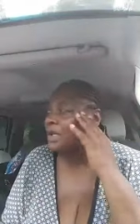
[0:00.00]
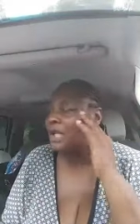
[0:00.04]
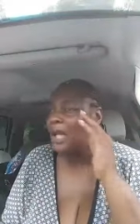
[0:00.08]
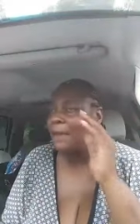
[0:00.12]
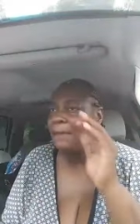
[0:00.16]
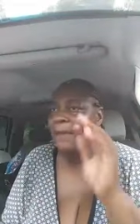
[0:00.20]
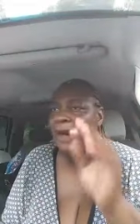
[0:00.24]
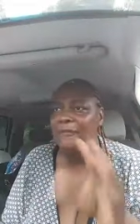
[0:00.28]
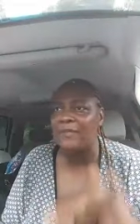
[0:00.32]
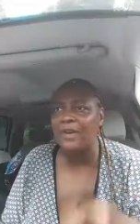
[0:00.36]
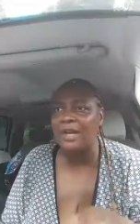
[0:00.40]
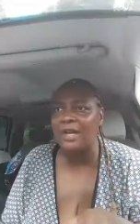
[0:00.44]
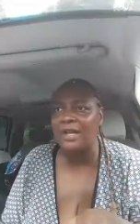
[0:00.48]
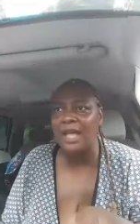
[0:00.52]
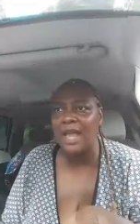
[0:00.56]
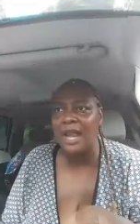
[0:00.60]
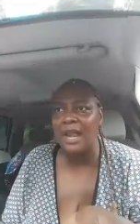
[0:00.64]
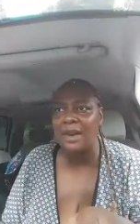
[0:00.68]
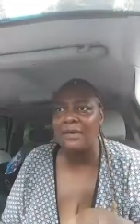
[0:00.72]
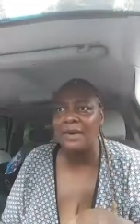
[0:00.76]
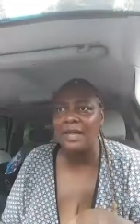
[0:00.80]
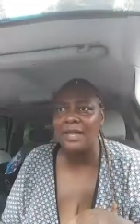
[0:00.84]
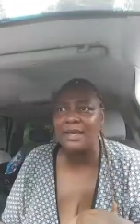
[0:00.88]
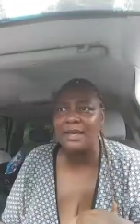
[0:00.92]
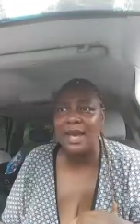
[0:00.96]
Did that motherfucker get
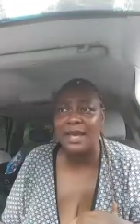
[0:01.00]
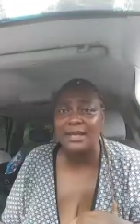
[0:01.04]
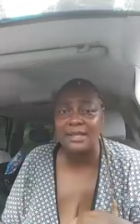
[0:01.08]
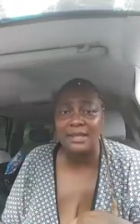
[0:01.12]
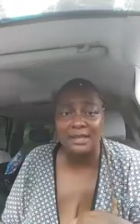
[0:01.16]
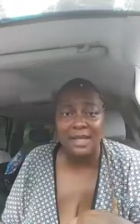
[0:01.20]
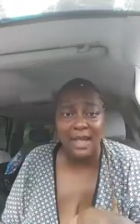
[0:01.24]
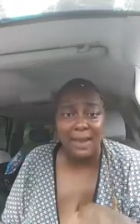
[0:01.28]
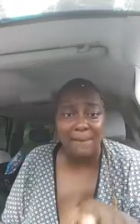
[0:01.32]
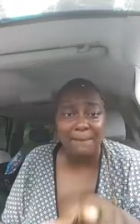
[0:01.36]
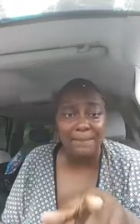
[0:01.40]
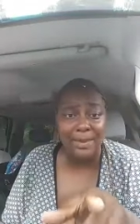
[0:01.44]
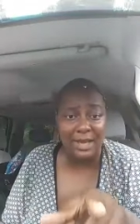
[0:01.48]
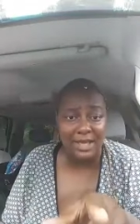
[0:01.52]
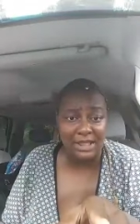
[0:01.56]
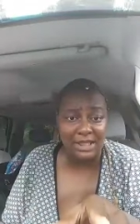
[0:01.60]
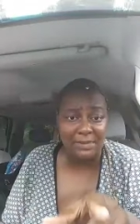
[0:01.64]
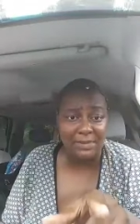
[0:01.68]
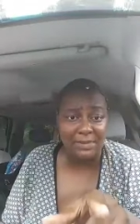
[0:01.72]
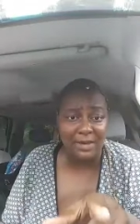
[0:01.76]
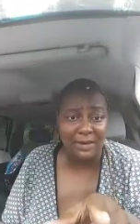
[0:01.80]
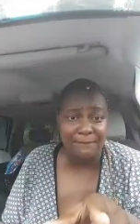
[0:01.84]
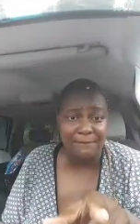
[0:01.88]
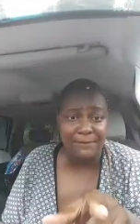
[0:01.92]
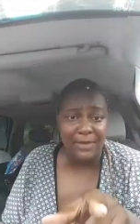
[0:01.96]
on there yesterday
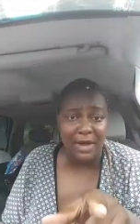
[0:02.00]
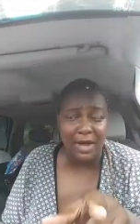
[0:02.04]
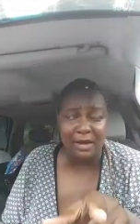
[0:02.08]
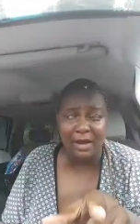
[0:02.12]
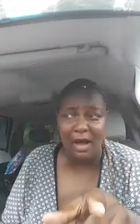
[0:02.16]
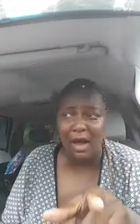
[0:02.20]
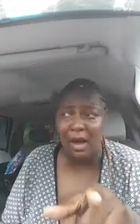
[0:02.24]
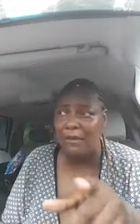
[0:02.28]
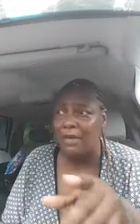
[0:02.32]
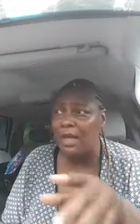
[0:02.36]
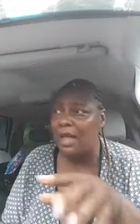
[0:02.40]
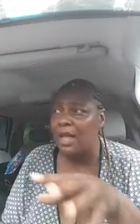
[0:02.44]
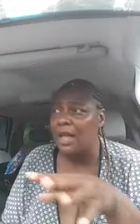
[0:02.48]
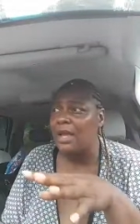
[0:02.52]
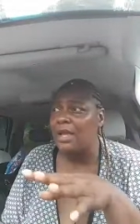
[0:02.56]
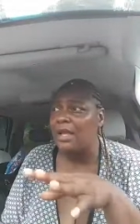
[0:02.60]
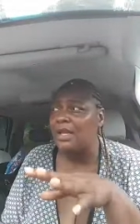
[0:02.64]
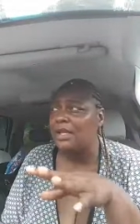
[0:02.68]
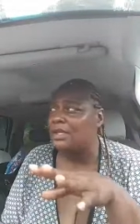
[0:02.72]
pissed me the fuck off.